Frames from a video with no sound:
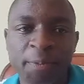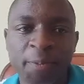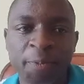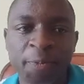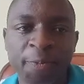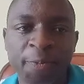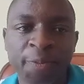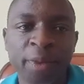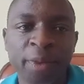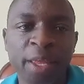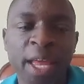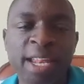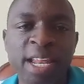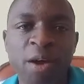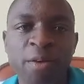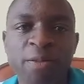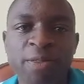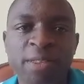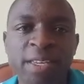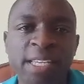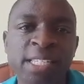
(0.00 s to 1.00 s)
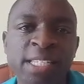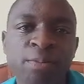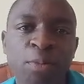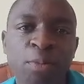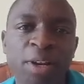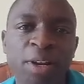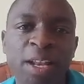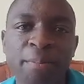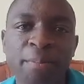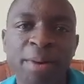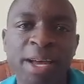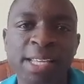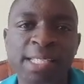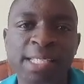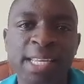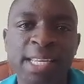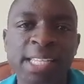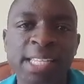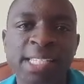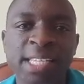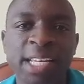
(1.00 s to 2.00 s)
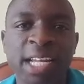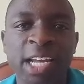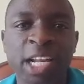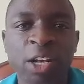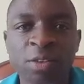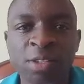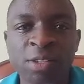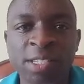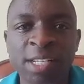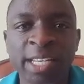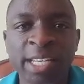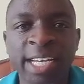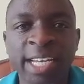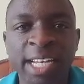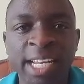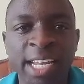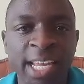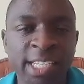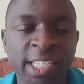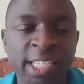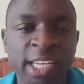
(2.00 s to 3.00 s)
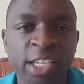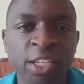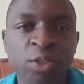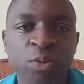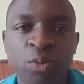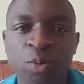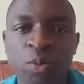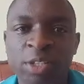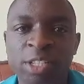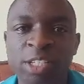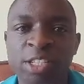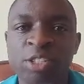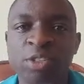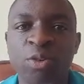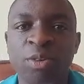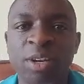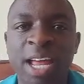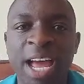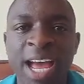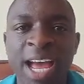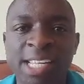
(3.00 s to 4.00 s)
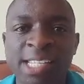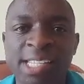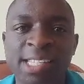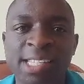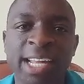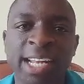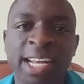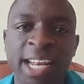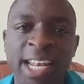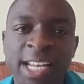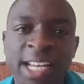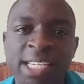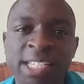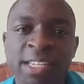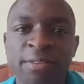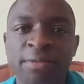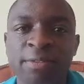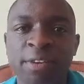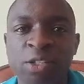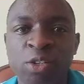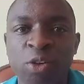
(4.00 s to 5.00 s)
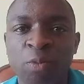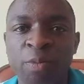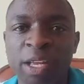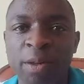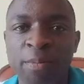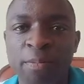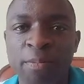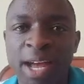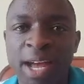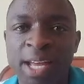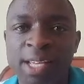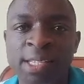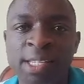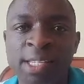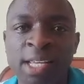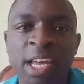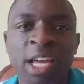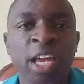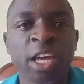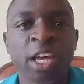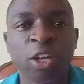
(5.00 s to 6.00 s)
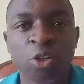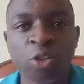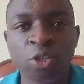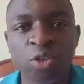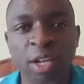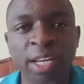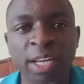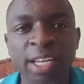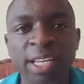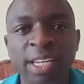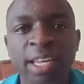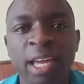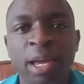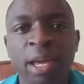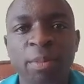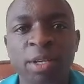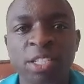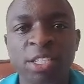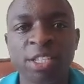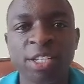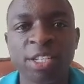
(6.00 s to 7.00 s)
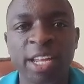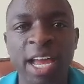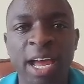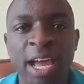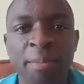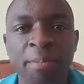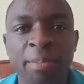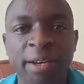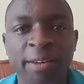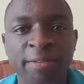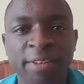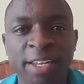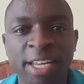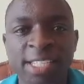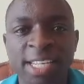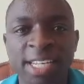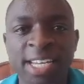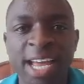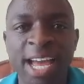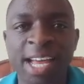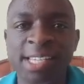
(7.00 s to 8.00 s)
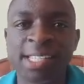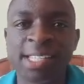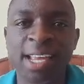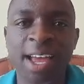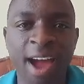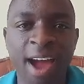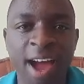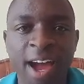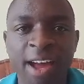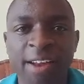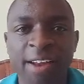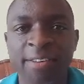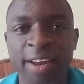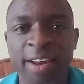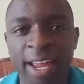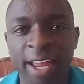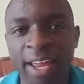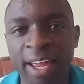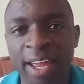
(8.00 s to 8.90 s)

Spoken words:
Now this molar mass is closely related to what is known as the relative atomic mass, usually in chemistry abbreviated as RAM.